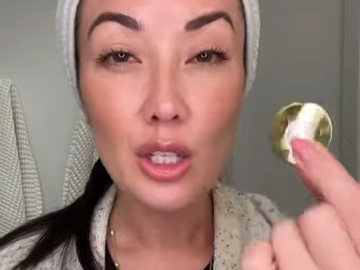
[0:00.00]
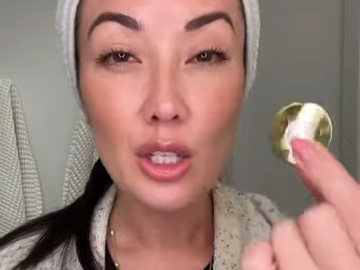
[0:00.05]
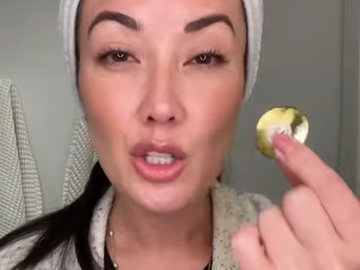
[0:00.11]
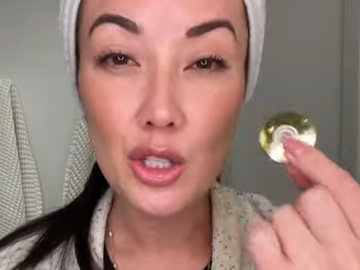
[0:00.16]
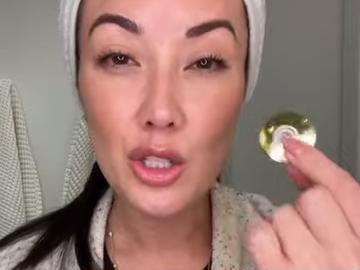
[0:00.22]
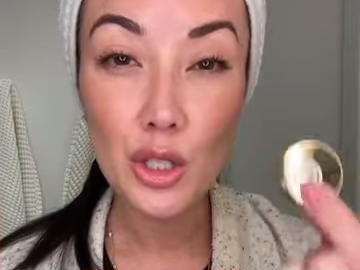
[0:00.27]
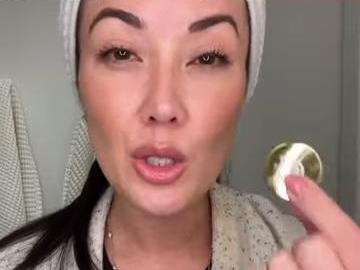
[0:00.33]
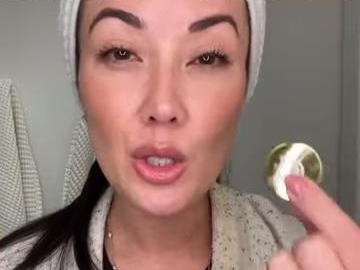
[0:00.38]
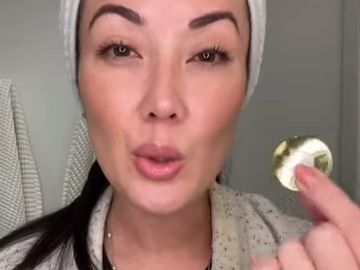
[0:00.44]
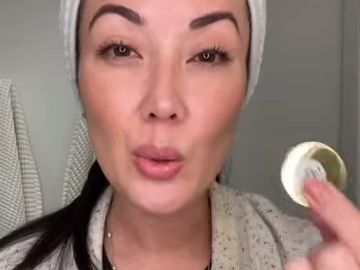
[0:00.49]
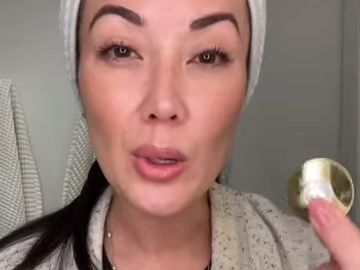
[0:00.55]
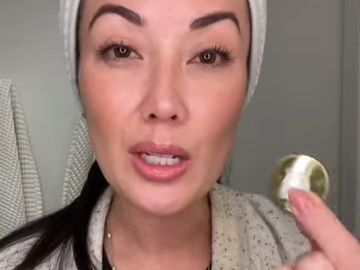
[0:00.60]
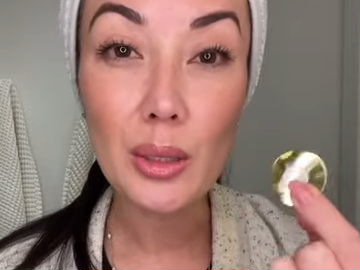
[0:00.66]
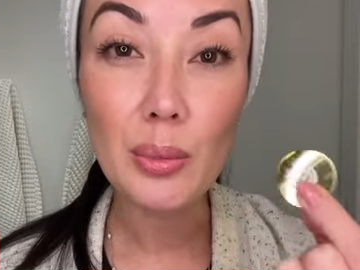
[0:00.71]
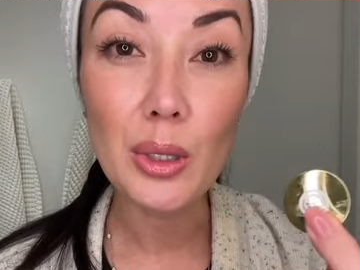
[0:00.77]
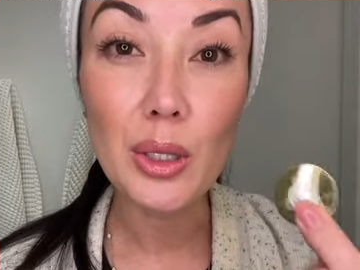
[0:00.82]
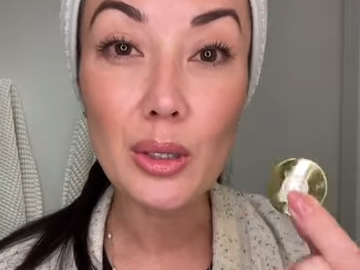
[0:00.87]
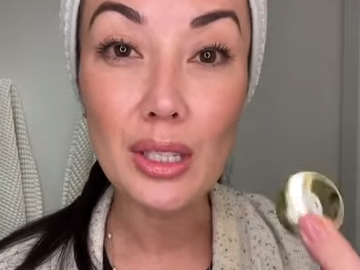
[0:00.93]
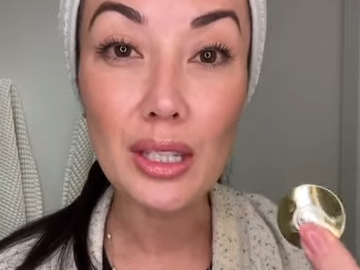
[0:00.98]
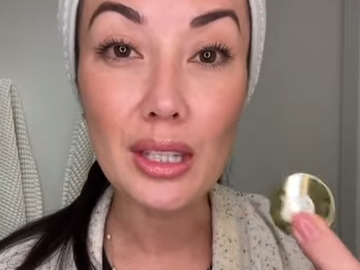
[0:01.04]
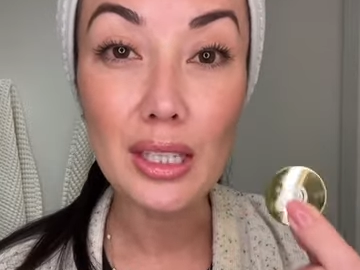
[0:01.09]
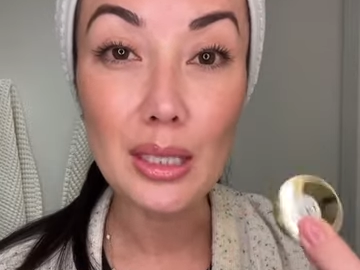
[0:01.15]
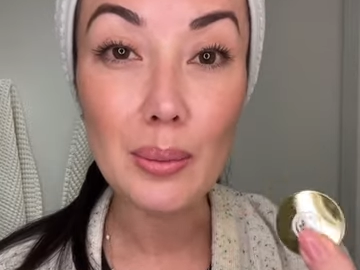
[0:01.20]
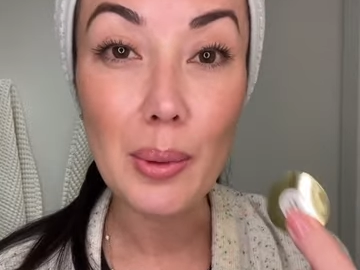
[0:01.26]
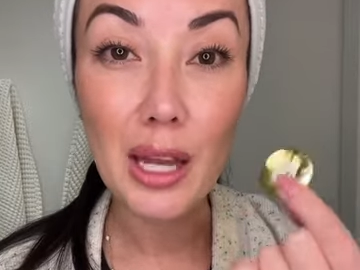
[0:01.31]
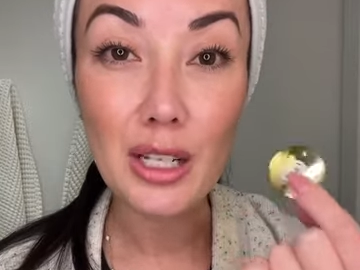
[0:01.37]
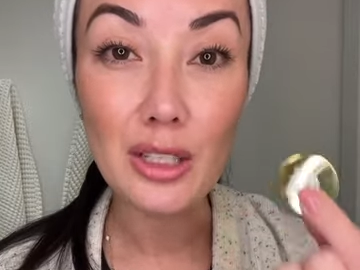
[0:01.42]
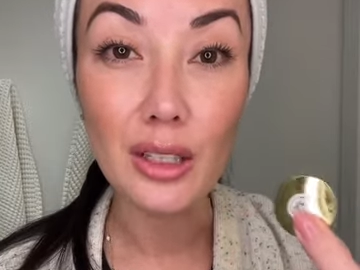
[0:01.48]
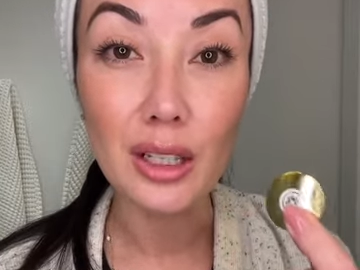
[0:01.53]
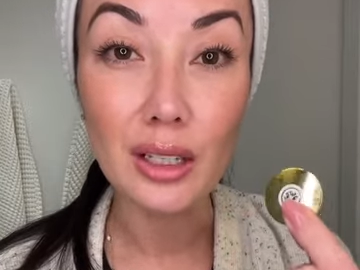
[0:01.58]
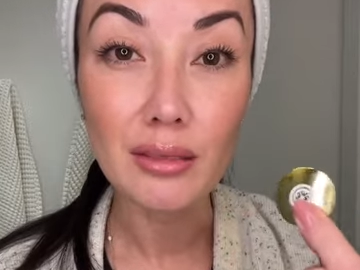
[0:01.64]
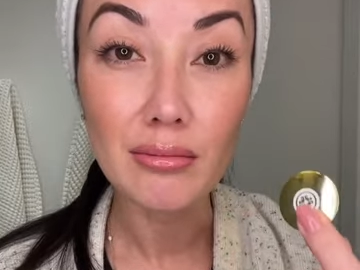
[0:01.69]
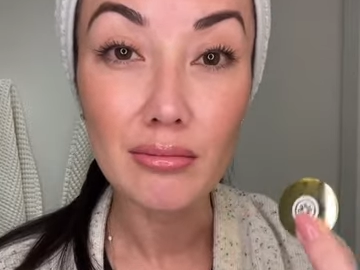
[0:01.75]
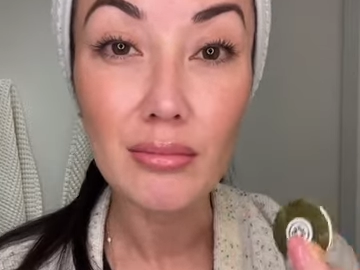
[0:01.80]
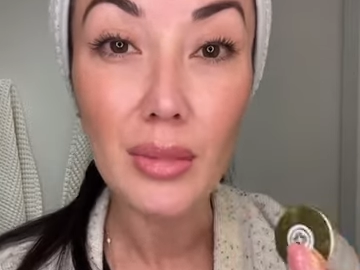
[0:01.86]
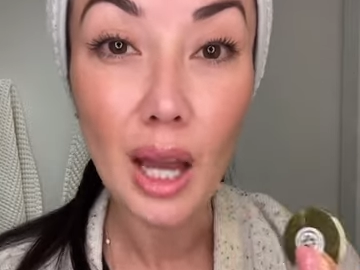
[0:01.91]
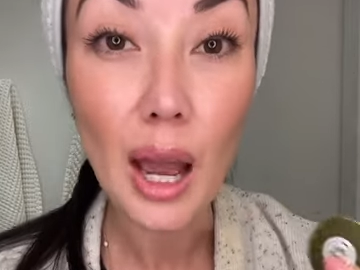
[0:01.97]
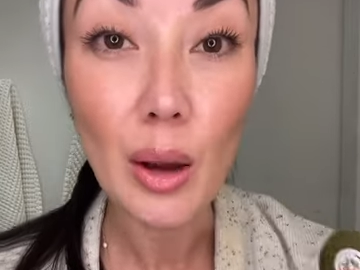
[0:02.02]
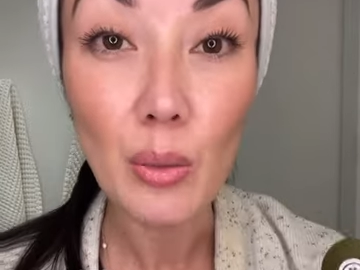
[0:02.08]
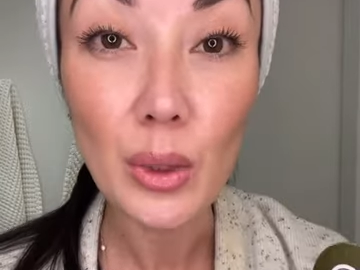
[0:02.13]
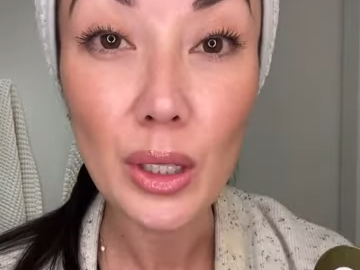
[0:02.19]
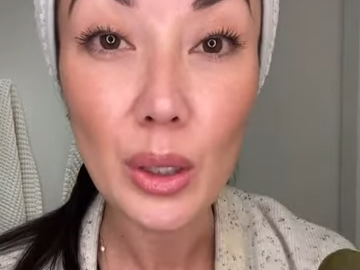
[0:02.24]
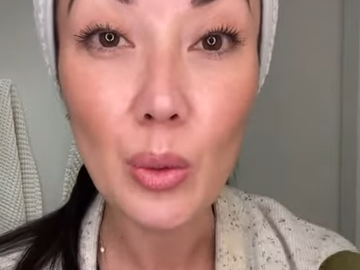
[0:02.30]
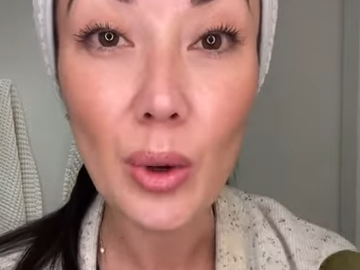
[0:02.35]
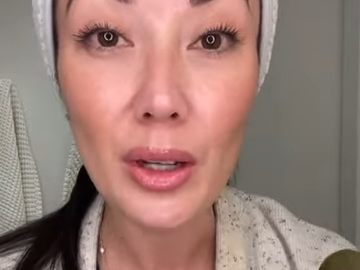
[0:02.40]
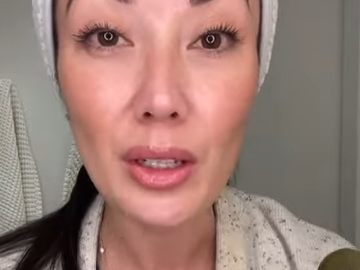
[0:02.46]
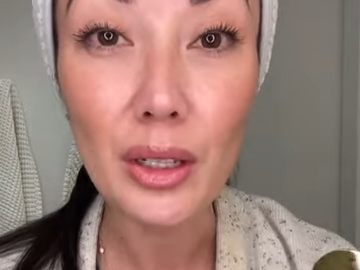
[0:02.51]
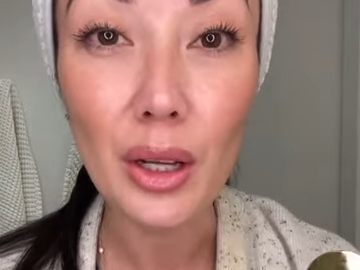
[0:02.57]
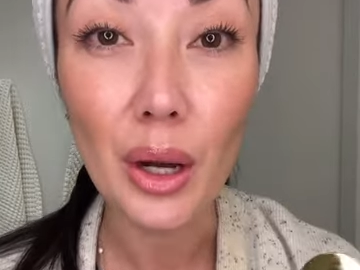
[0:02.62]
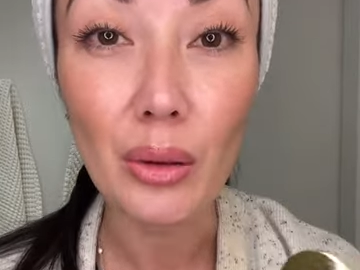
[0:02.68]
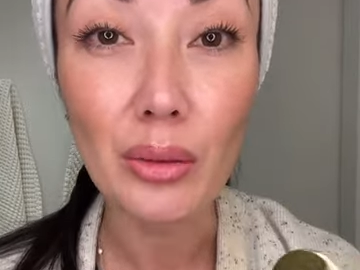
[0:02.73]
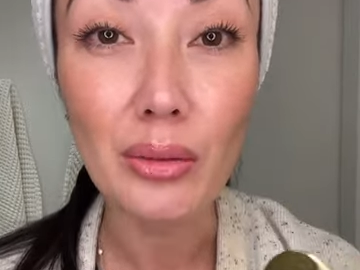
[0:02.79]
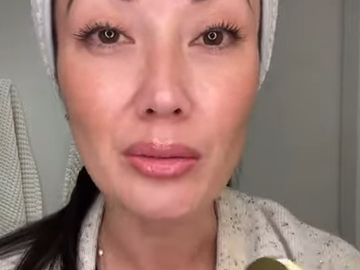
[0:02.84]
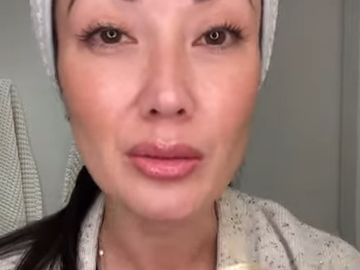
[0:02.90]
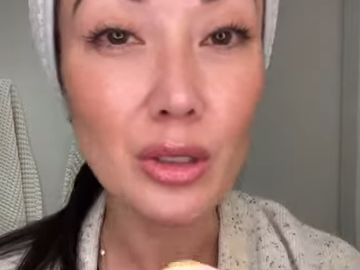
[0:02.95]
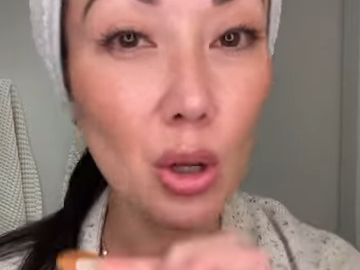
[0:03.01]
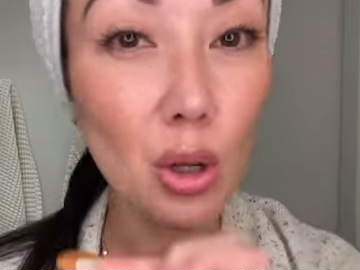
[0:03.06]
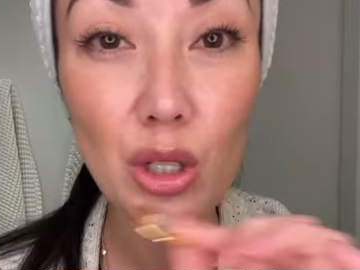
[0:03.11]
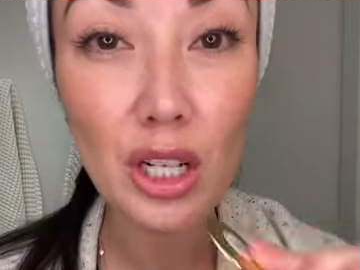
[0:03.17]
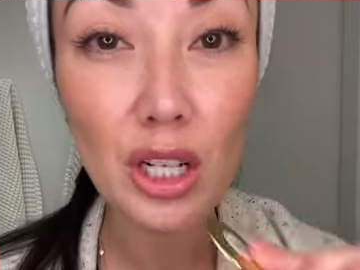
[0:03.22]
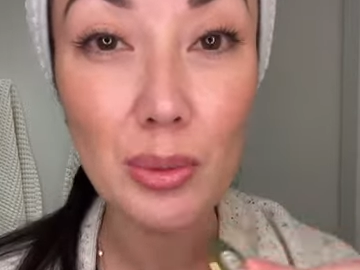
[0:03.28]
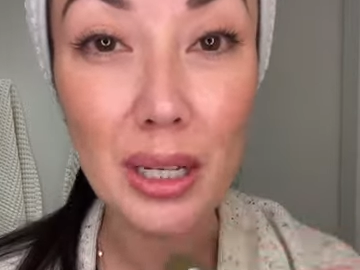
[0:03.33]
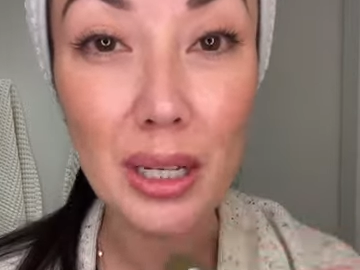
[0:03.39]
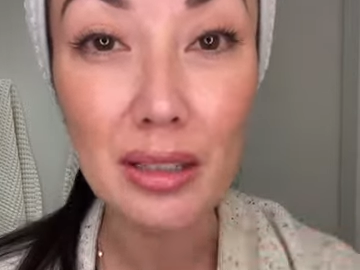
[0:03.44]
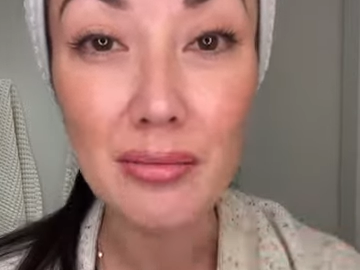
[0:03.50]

Do you end up using the spatula? I really wanna know, no judgment.